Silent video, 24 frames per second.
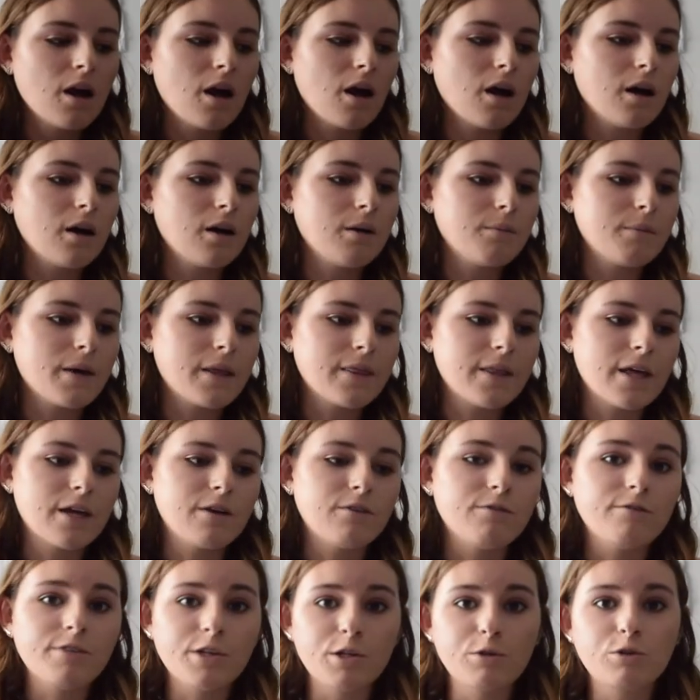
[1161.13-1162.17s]
And
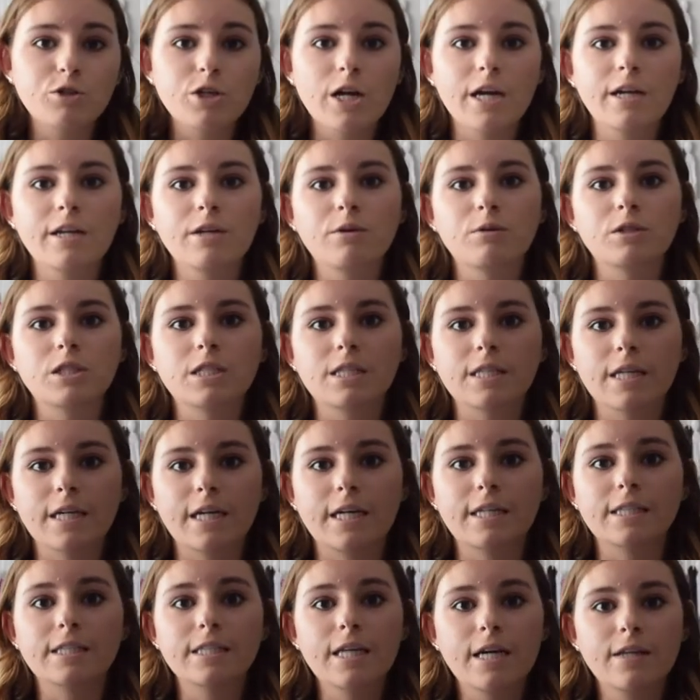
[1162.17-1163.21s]
then view training, which is like
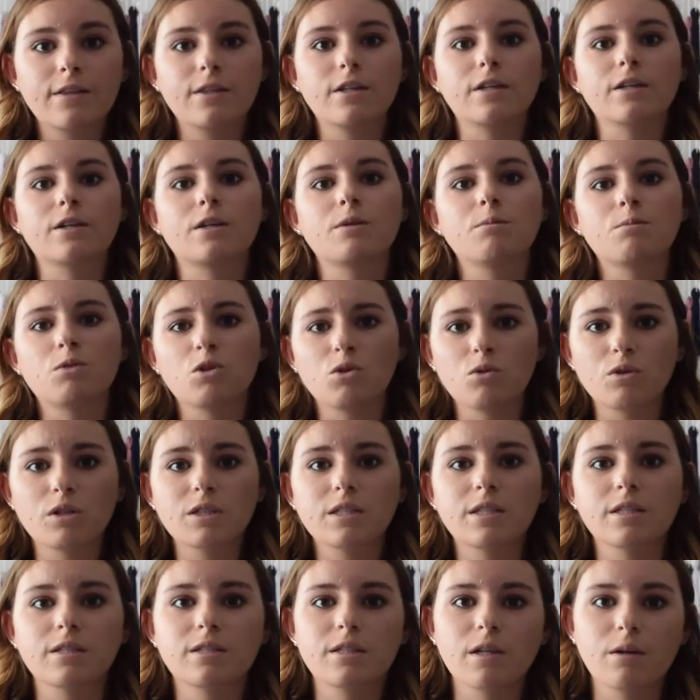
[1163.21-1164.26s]
I said, the computer
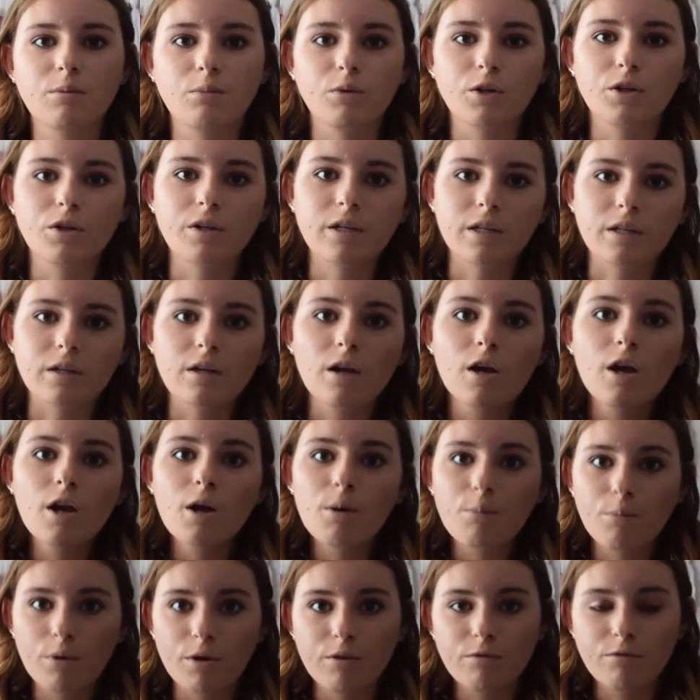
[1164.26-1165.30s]
system where you can
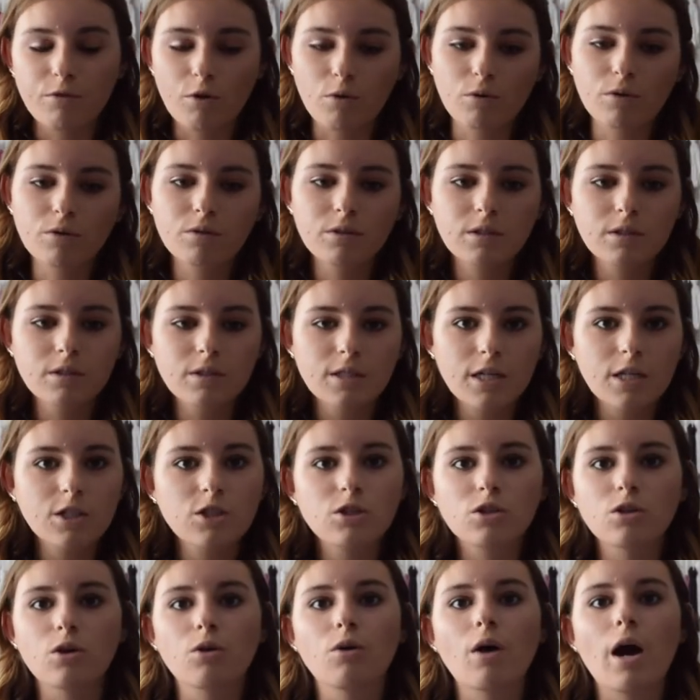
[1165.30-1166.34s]
print photos and such.
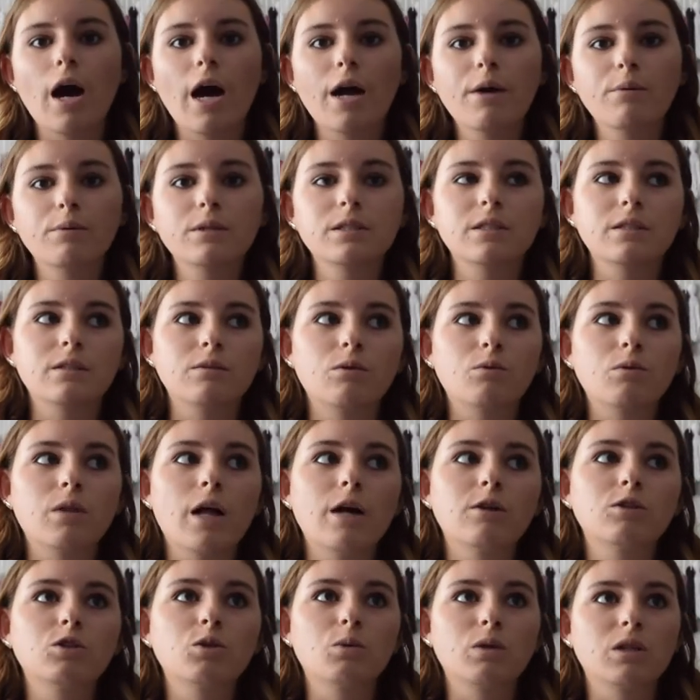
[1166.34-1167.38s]
So I wasn't
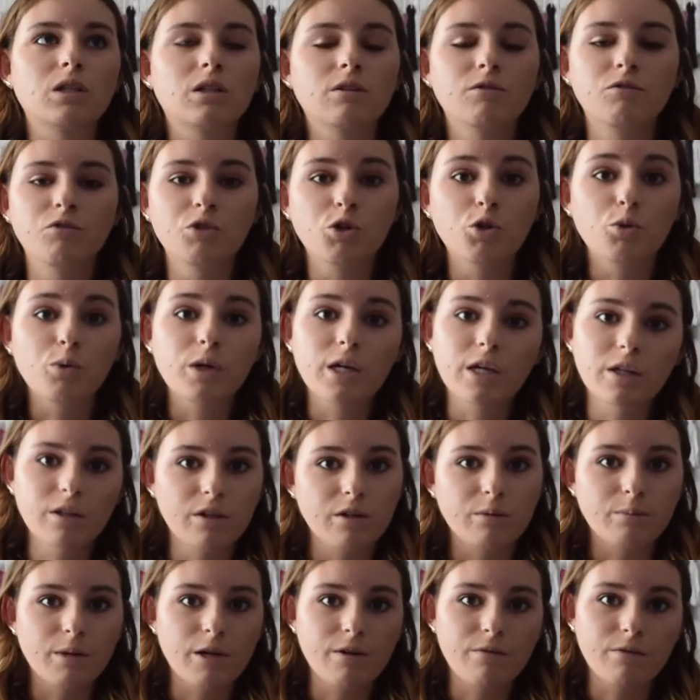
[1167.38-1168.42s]
allowed to work the view
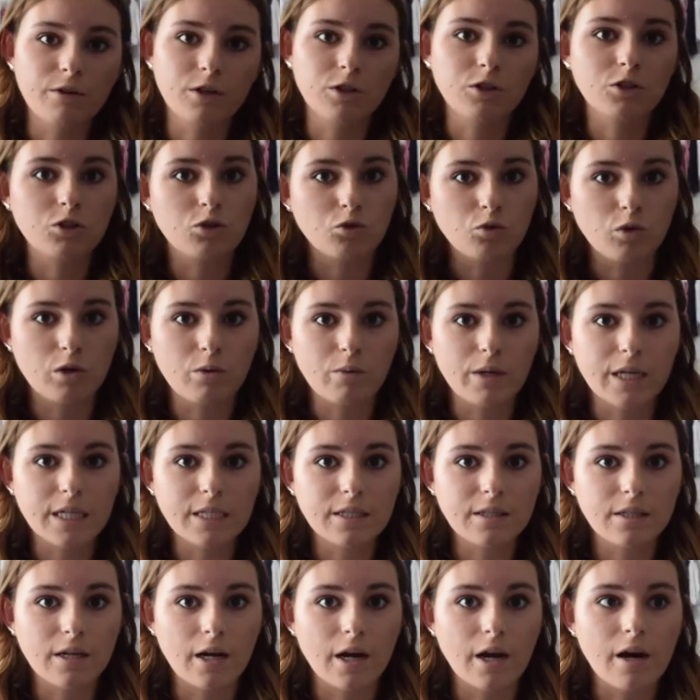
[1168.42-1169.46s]
either my first 3
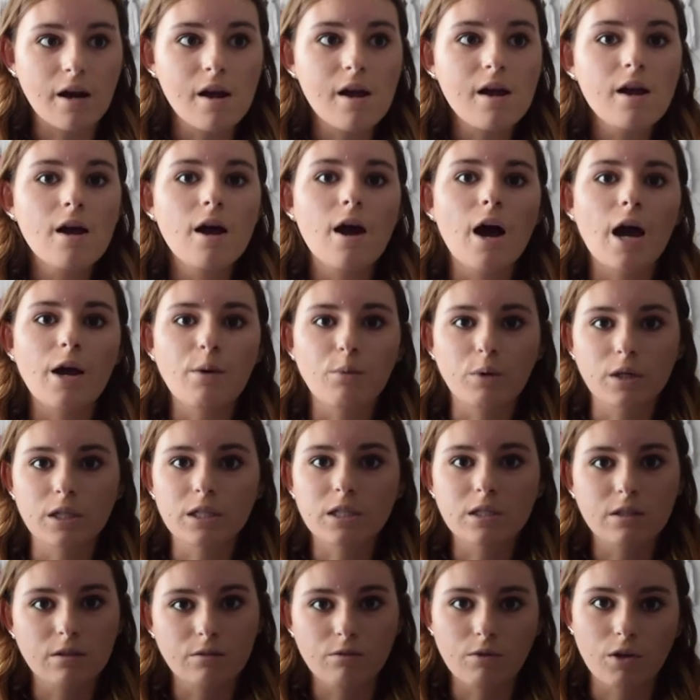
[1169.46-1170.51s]
weeks there. I
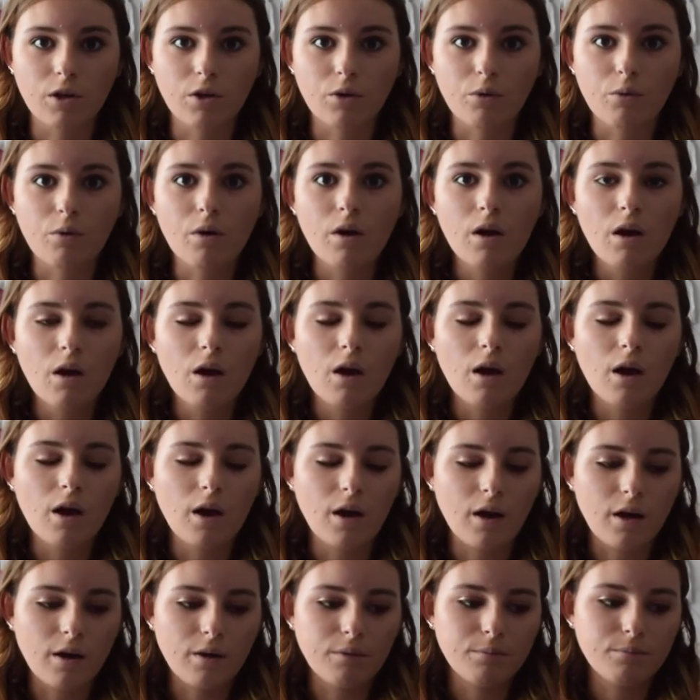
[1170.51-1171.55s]
worked the view
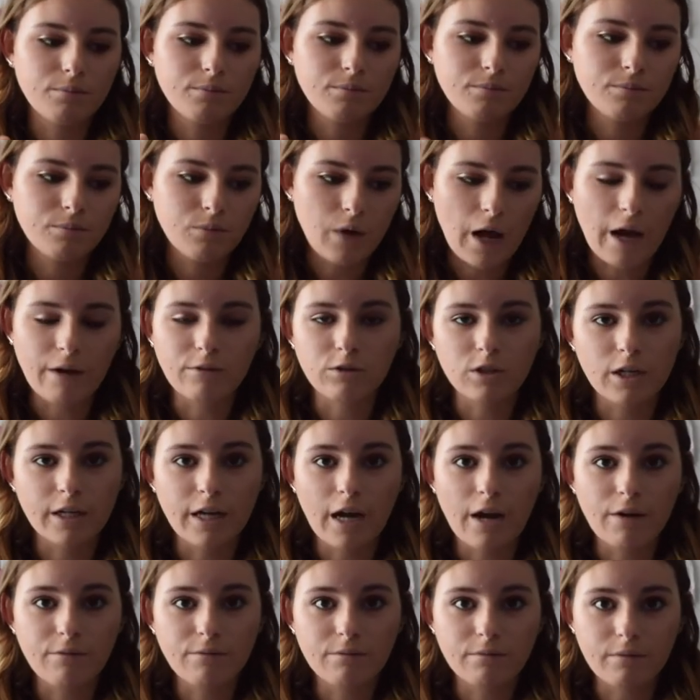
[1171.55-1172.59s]
after I
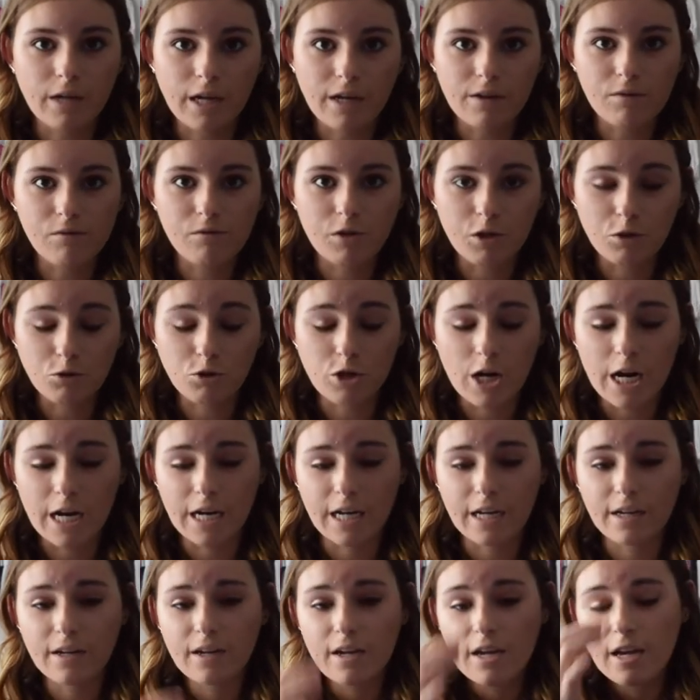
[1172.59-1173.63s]
got night and view
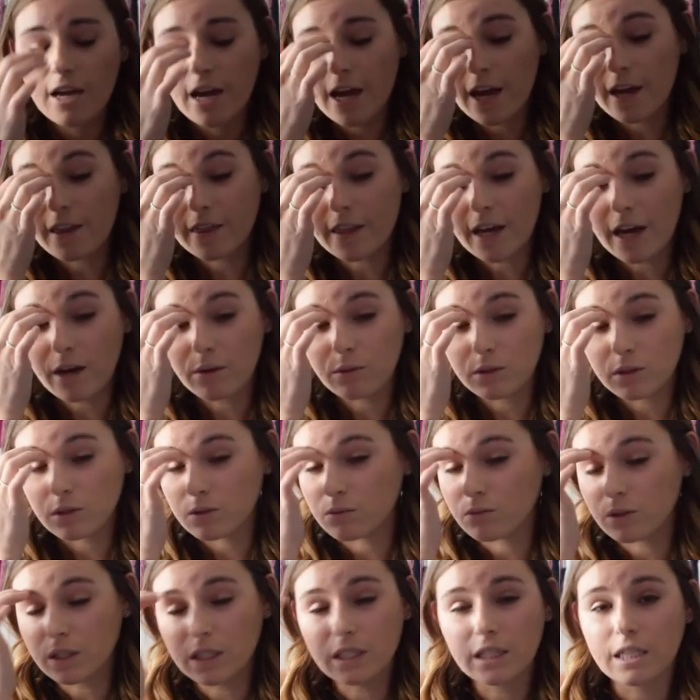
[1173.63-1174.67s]
training, and that
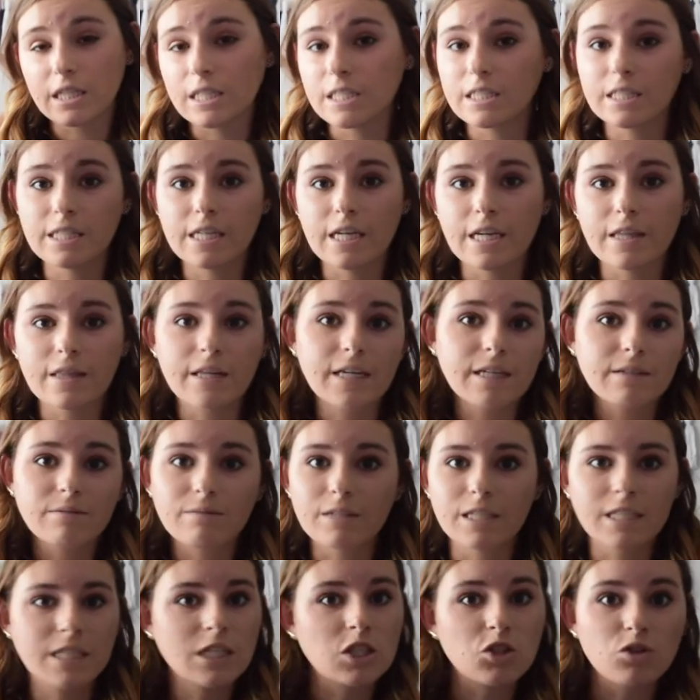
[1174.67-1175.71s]
was really easy, and
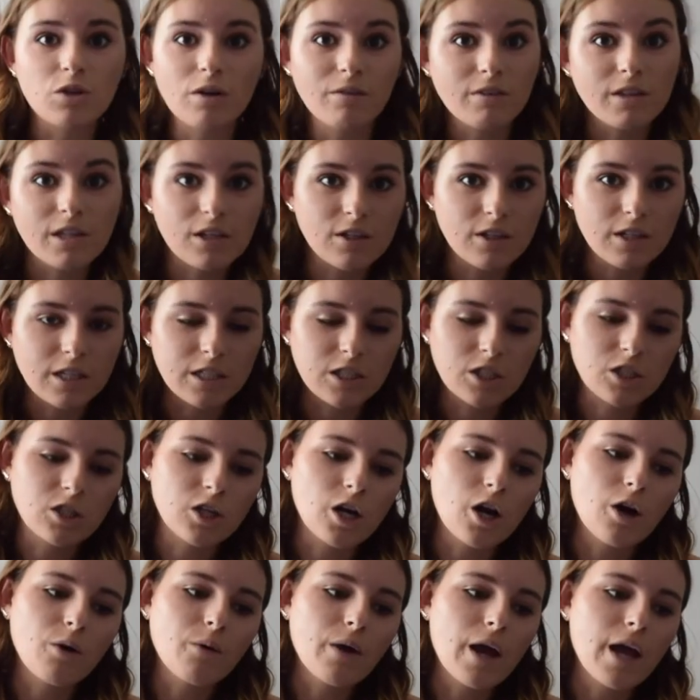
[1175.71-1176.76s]
they teach you everything you need to
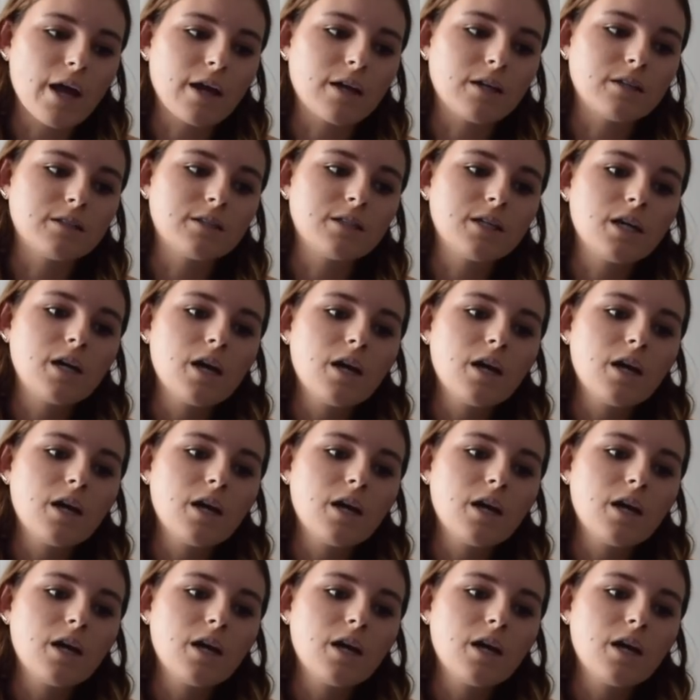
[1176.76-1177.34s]
know. And